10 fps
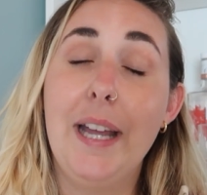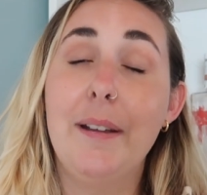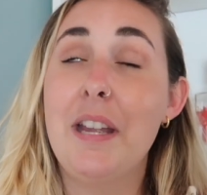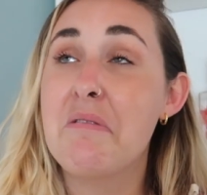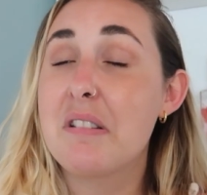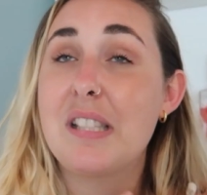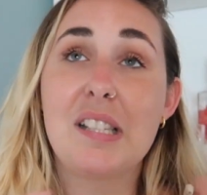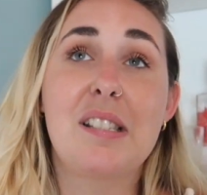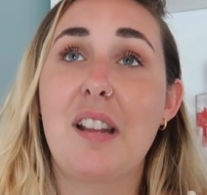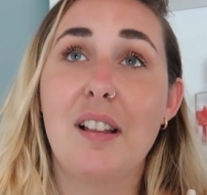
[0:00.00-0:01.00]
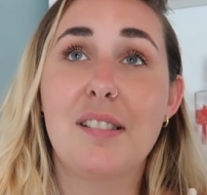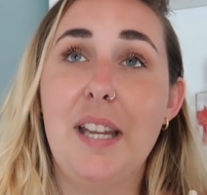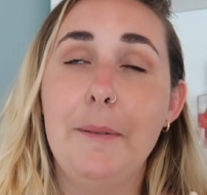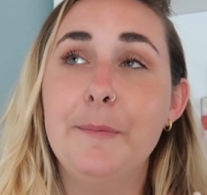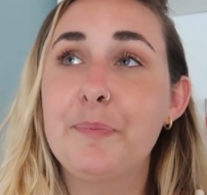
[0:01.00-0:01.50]
it. It was
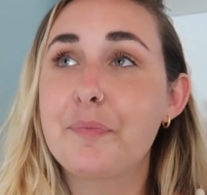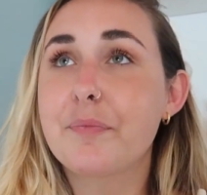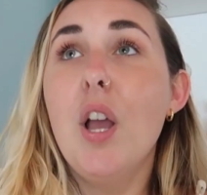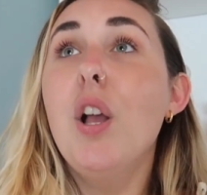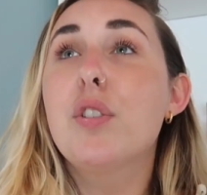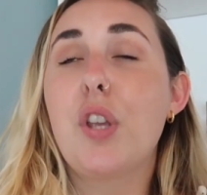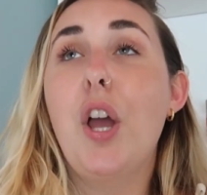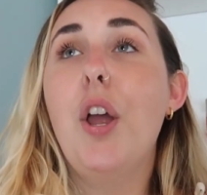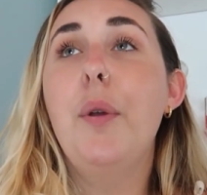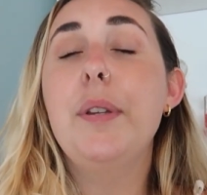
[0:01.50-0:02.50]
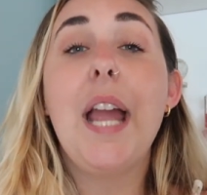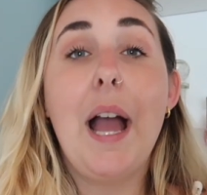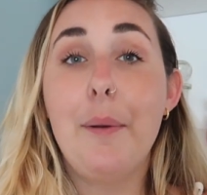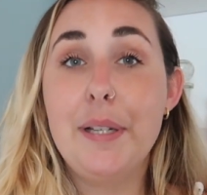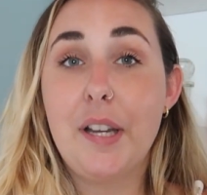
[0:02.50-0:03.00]
disgusting. So
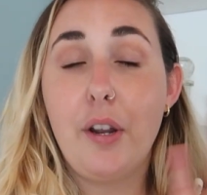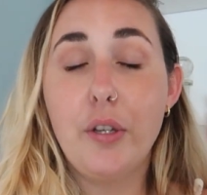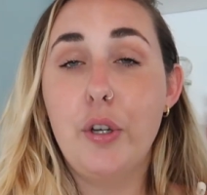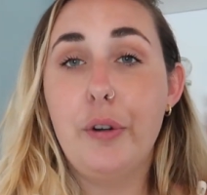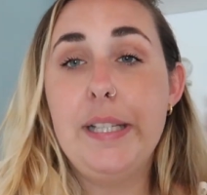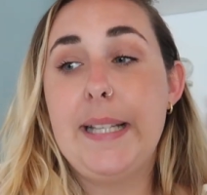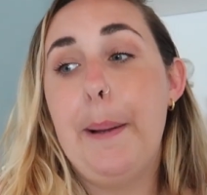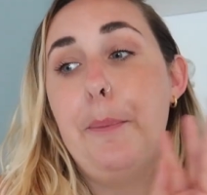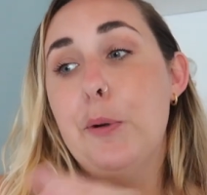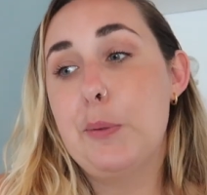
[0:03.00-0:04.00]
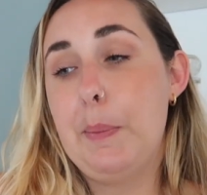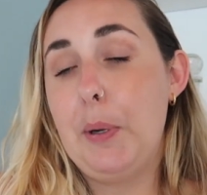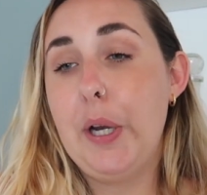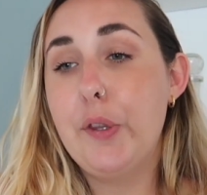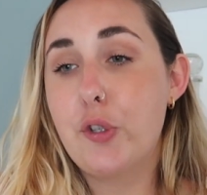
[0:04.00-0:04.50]
yeah, we done our urine samples, we
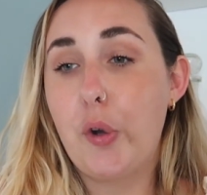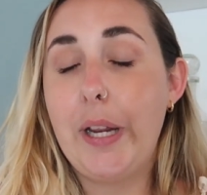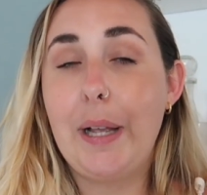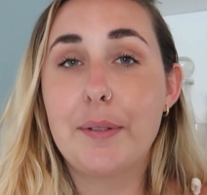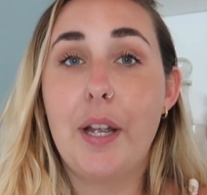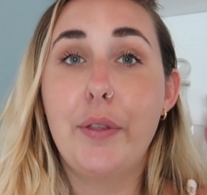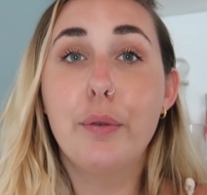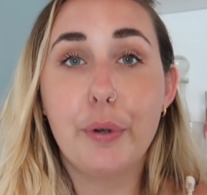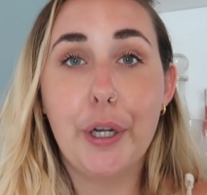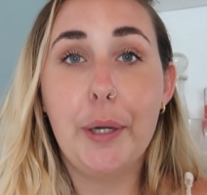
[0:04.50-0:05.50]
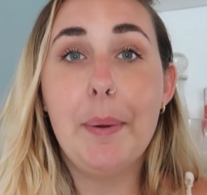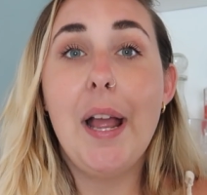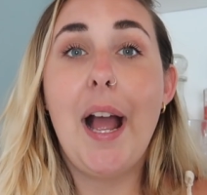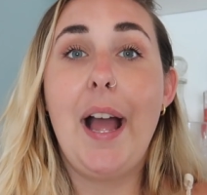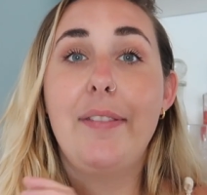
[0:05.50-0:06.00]
put it in the trolley outside the room,
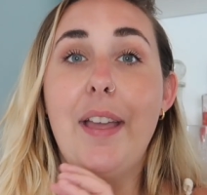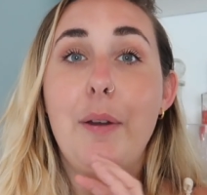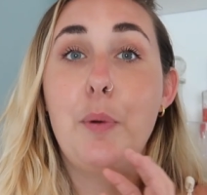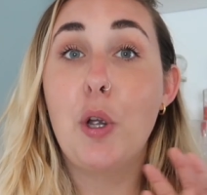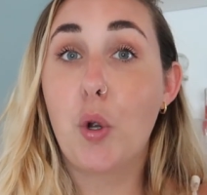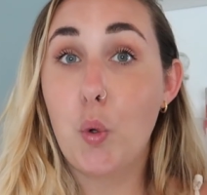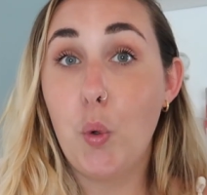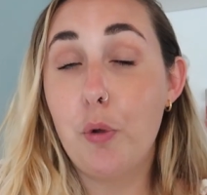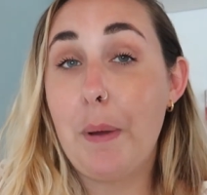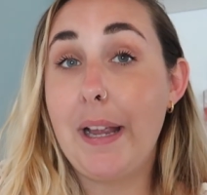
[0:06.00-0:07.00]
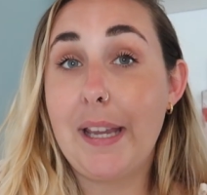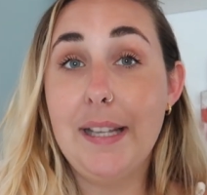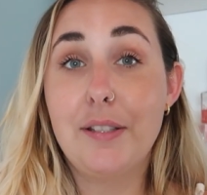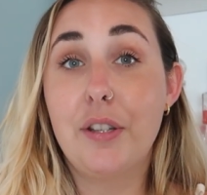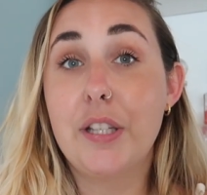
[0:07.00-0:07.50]
and then we got called back
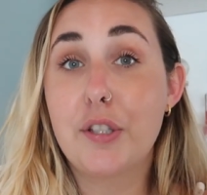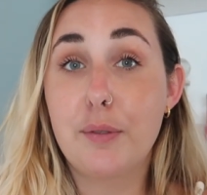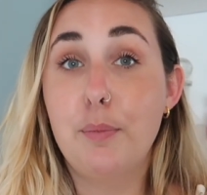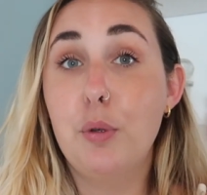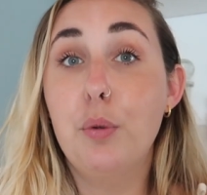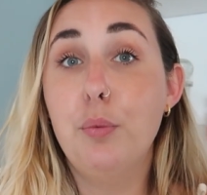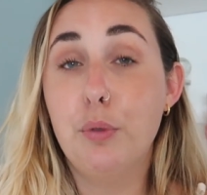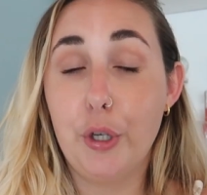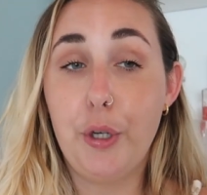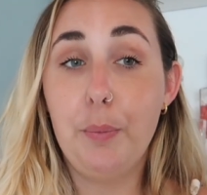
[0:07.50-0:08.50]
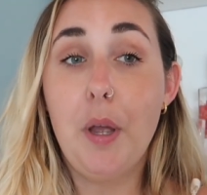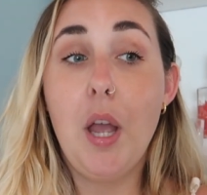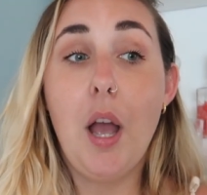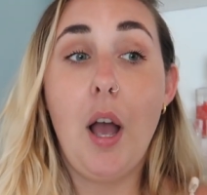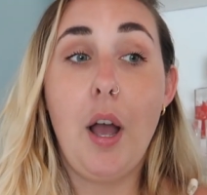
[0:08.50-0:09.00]
into this small room
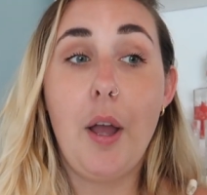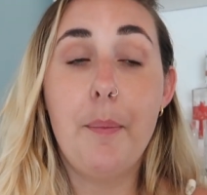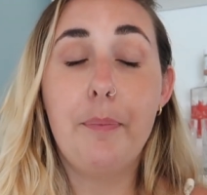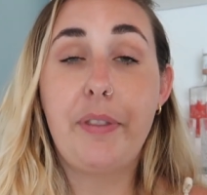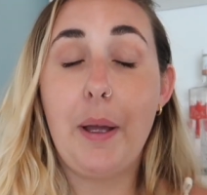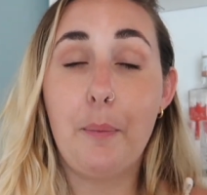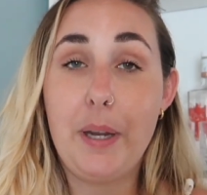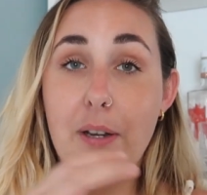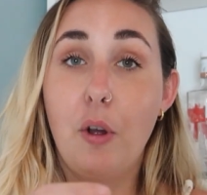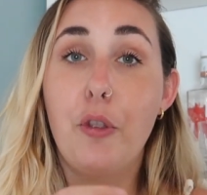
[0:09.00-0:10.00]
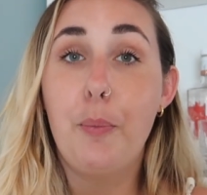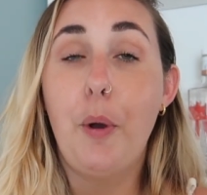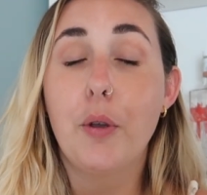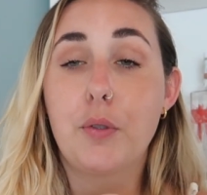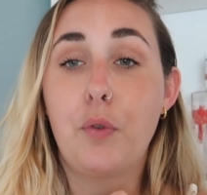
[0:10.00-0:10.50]
that we got the
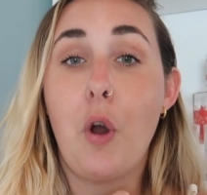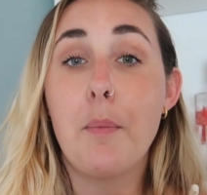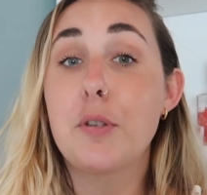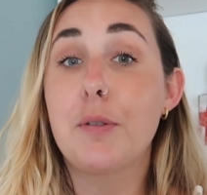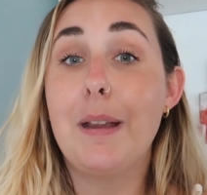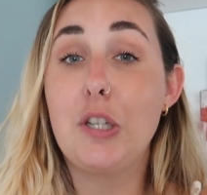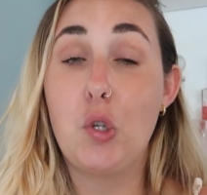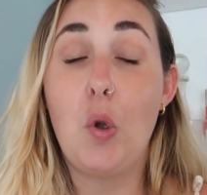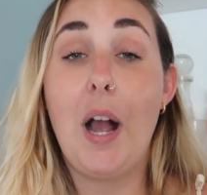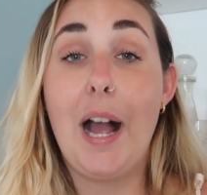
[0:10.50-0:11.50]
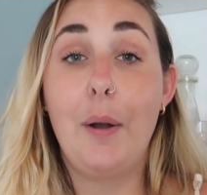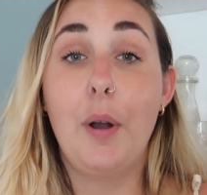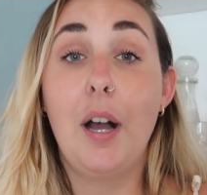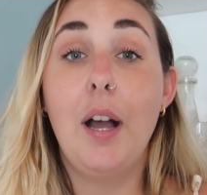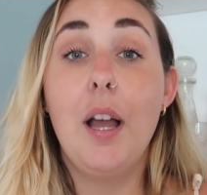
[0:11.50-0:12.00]
pots from, to make sure
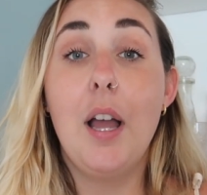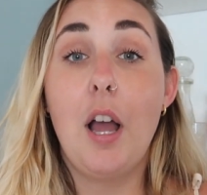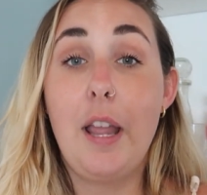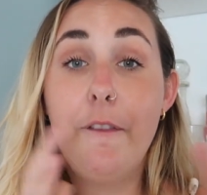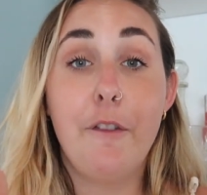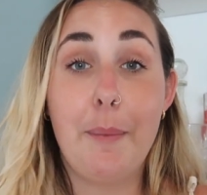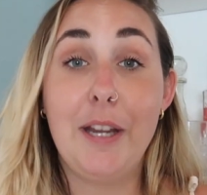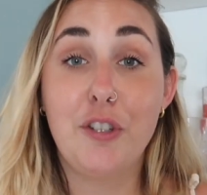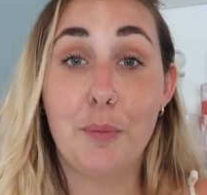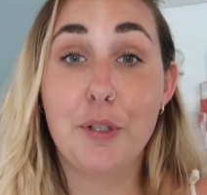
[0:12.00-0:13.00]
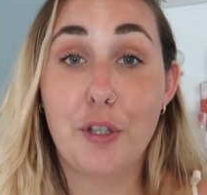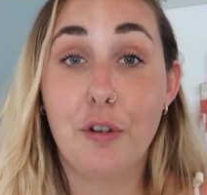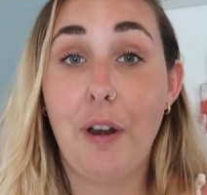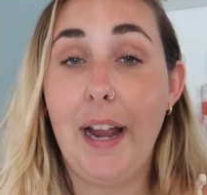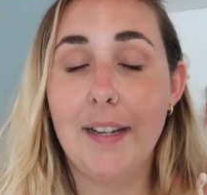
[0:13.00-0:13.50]
our information was
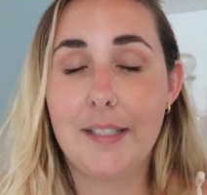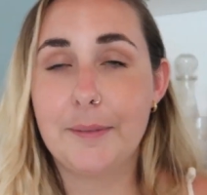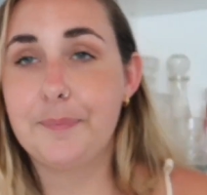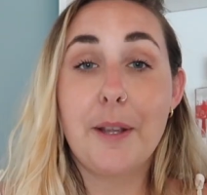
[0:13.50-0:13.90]
correct.